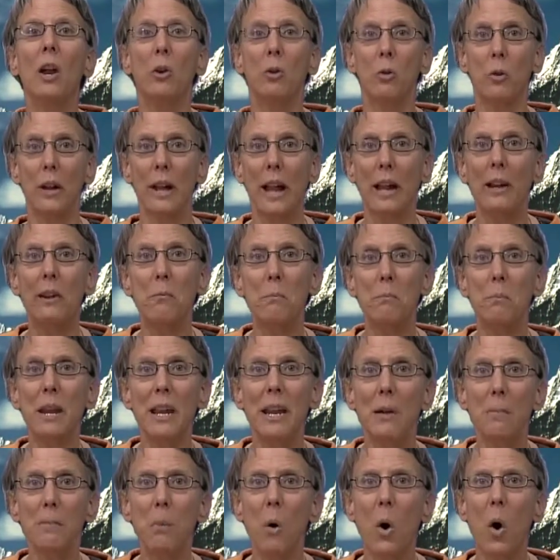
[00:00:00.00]
creative
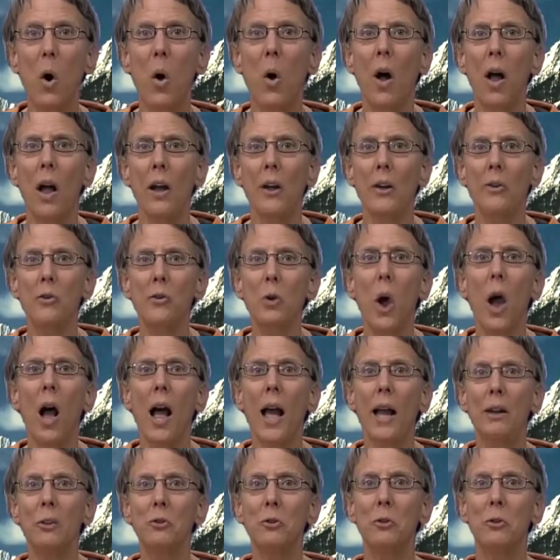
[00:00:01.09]
people
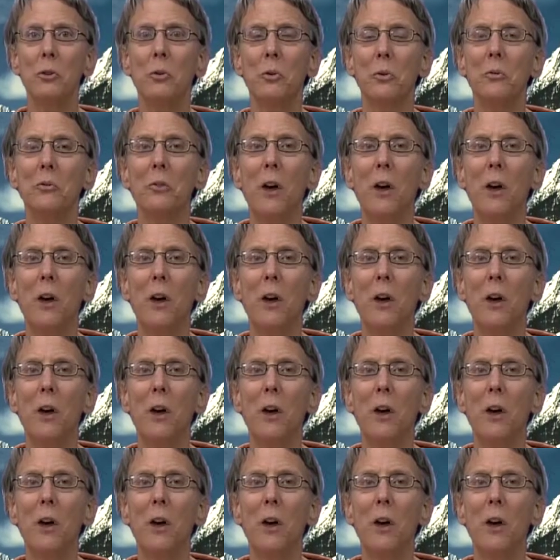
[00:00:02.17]
trying to